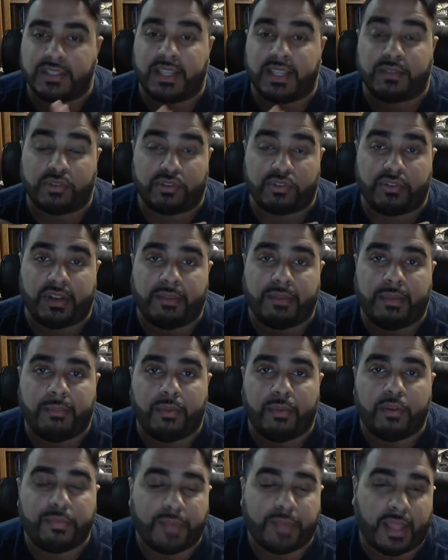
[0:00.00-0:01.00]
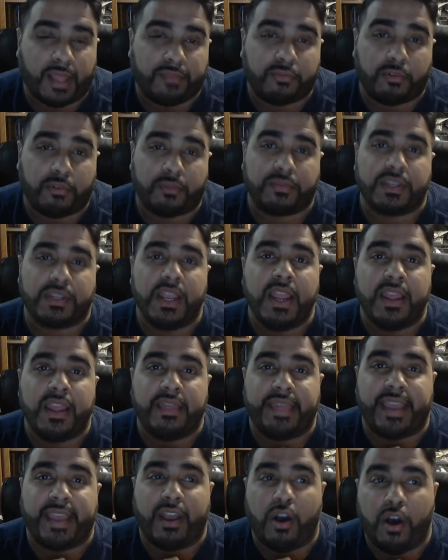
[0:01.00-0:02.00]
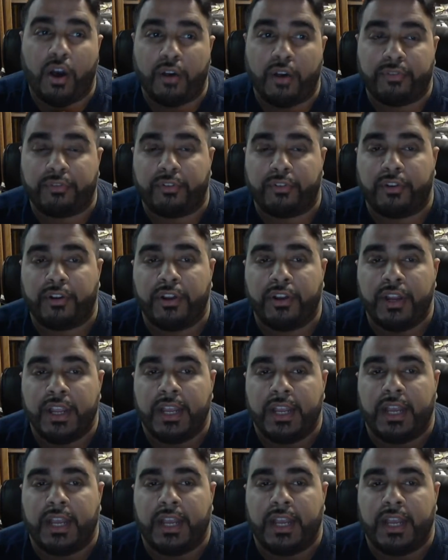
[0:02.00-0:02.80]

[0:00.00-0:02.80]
And that's what's great about both platforms. They offer